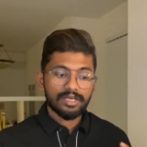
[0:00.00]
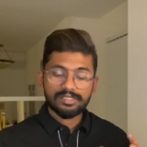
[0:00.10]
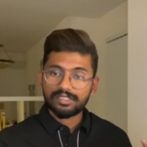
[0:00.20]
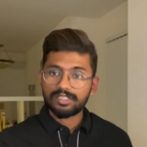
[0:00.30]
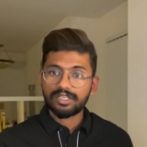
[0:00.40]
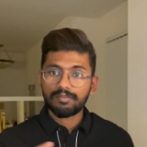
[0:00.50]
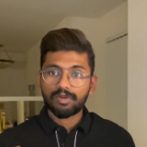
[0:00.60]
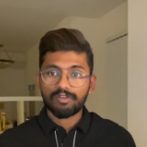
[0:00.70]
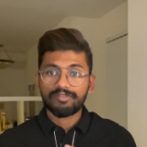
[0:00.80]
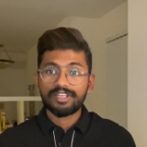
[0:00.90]
certain number
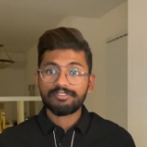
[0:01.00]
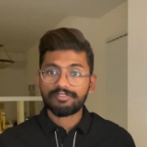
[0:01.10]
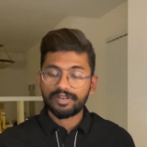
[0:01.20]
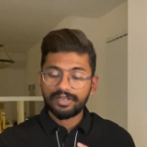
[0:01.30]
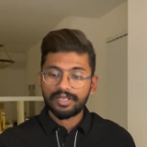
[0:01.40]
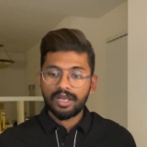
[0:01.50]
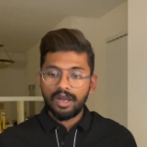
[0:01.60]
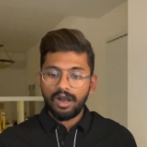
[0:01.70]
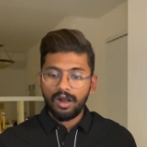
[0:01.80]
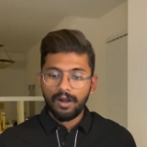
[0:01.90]
of different
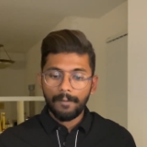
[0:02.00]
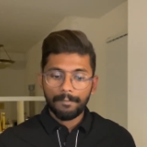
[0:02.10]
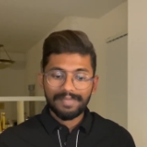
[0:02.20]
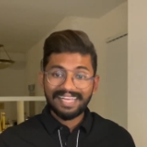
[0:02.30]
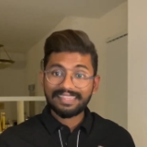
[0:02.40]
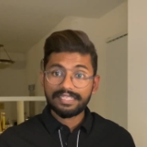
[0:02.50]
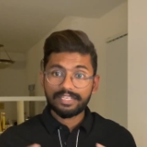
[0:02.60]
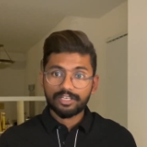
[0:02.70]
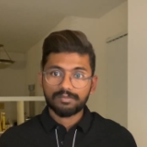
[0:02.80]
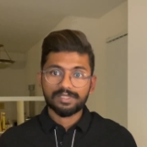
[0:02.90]
ethnic
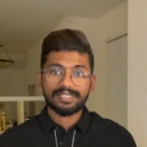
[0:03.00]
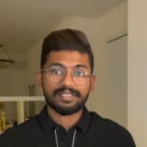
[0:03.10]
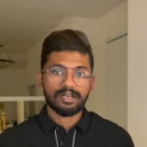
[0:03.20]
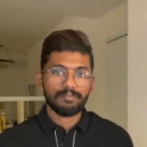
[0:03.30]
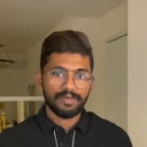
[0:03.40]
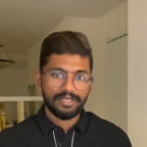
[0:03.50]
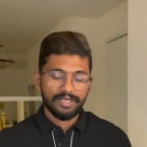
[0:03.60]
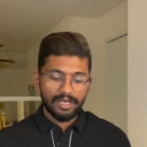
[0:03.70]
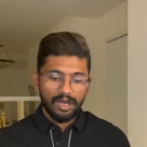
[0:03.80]
groups in the company.